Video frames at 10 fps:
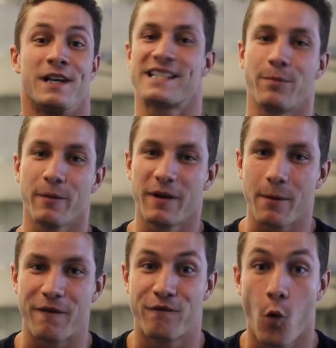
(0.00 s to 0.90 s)
Supplement
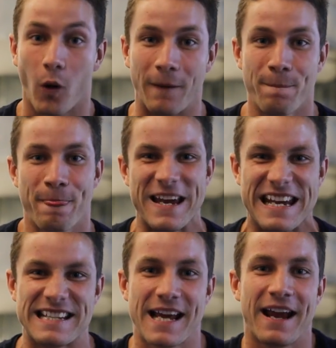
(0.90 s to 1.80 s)
number four
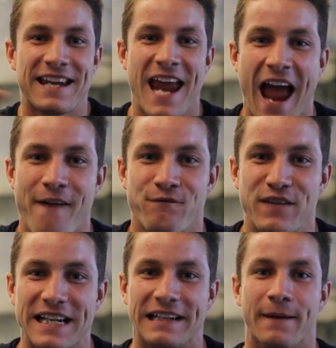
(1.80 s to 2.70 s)
is
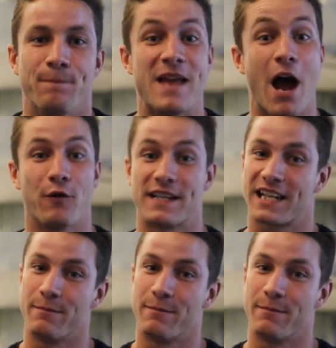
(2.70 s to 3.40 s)
caffeine. Now, this